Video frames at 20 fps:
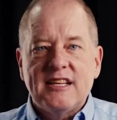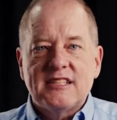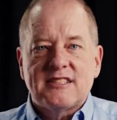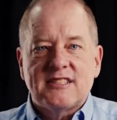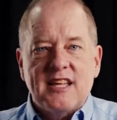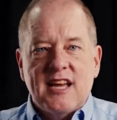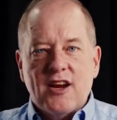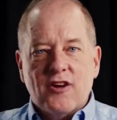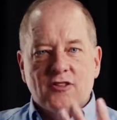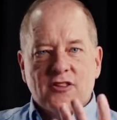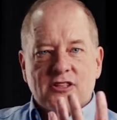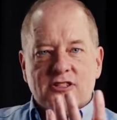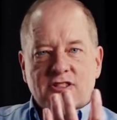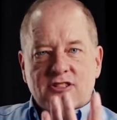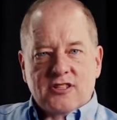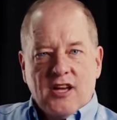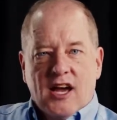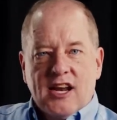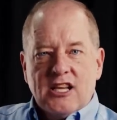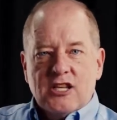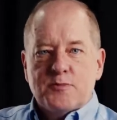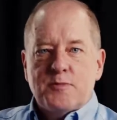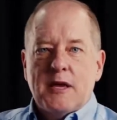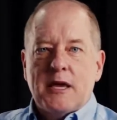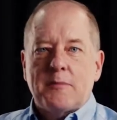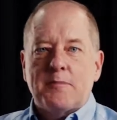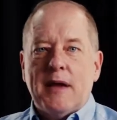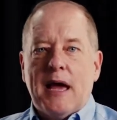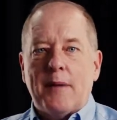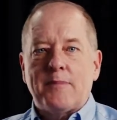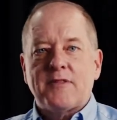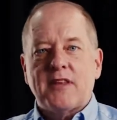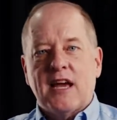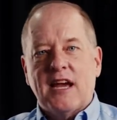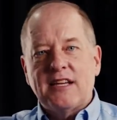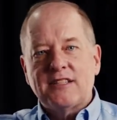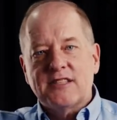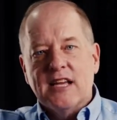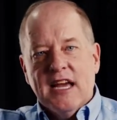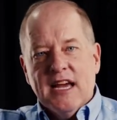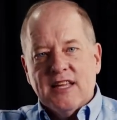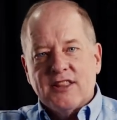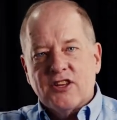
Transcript: is there. The Son is being baptized.